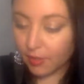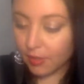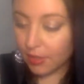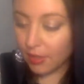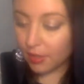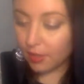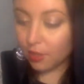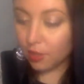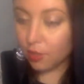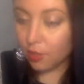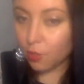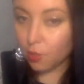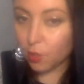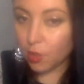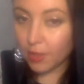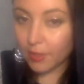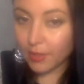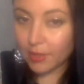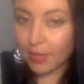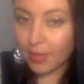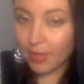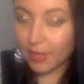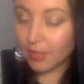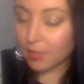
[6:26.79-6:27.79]
Like you want
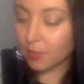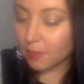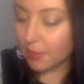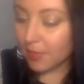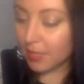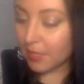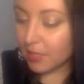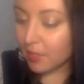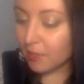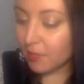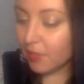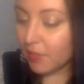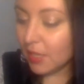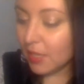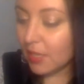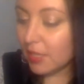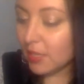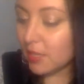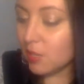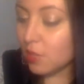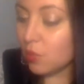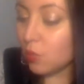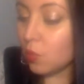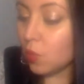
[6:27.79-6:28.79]
that
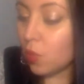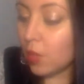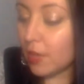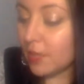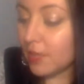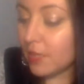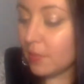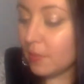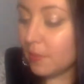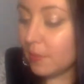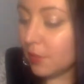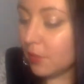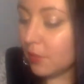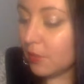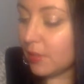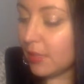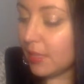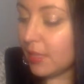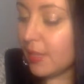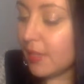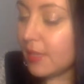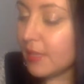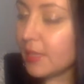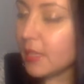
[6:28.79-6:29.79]
expansiveness, you want to build
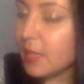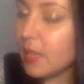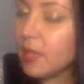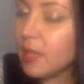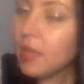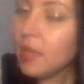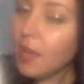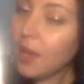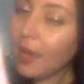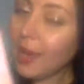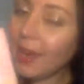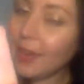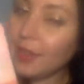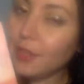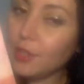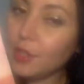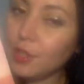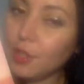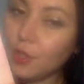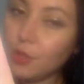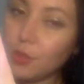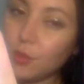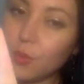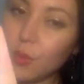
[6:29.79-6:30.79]
things, and
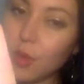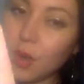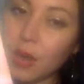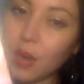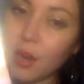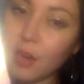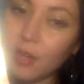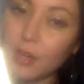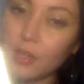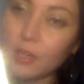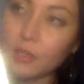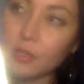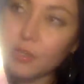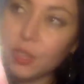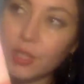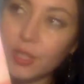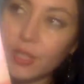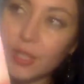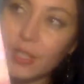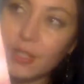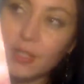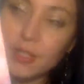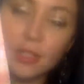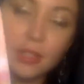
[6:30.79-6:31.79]
you are
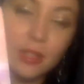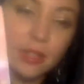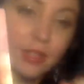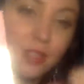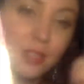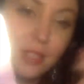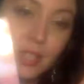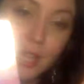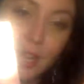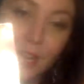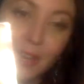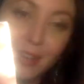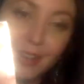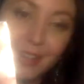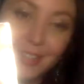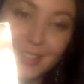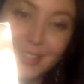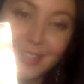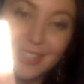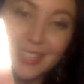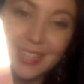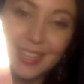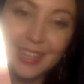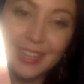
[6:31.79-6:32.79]
looking to the
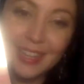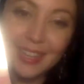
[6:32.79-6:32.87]
stars.